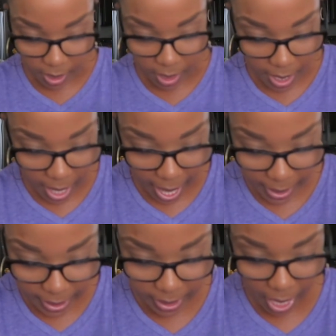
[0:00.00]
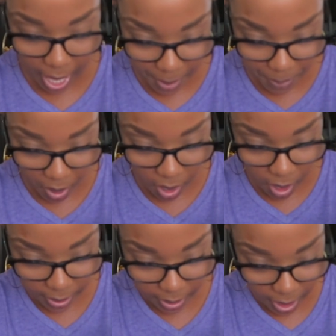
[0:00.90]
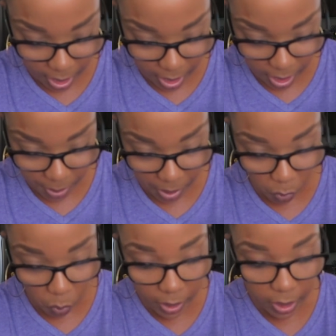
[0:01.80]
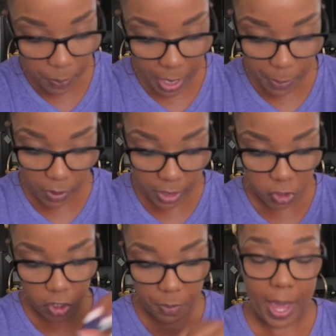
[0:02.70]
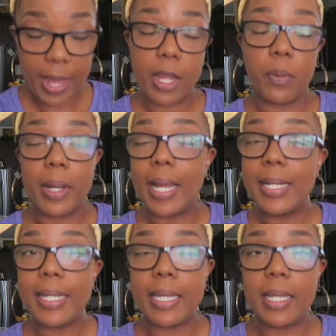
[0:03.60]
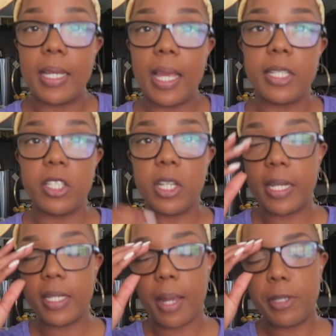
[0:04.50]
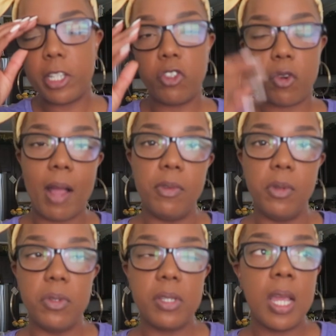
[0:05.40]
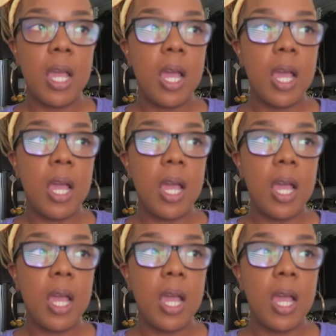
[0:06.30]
Next, I bought, um, one of the people on this trip had a great idea and anytime she travels,